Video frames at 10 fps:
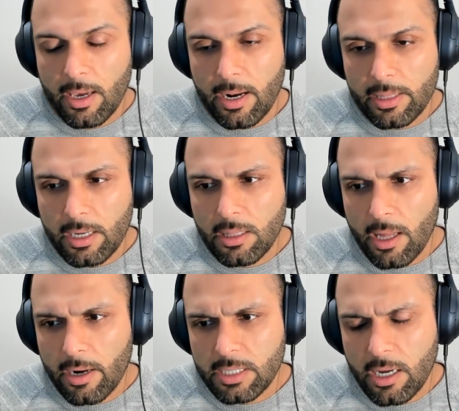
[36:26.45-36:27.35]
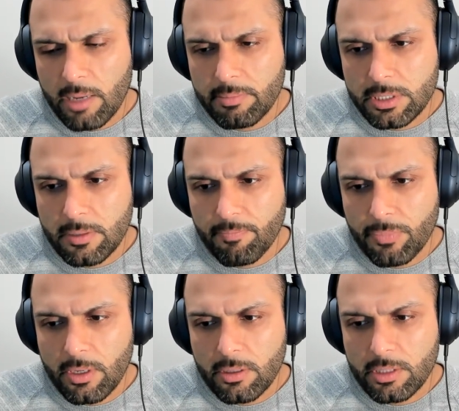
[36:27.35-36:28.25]
And I think a lot of times
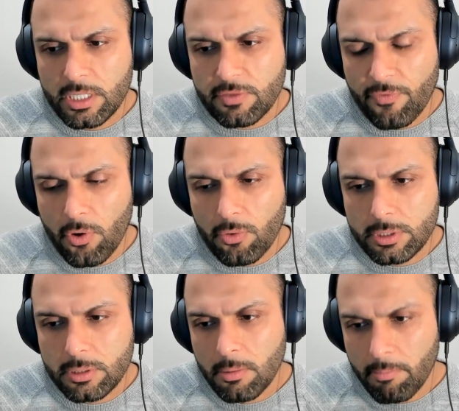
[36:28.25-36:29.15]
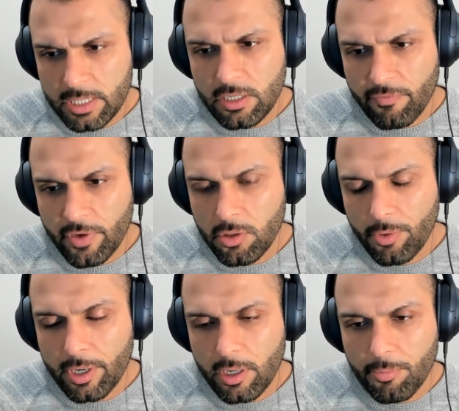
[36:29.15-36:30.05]
these folks, myself
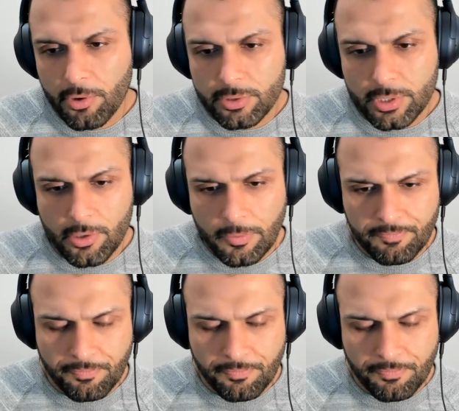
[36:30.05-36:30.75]
included a couple years ago,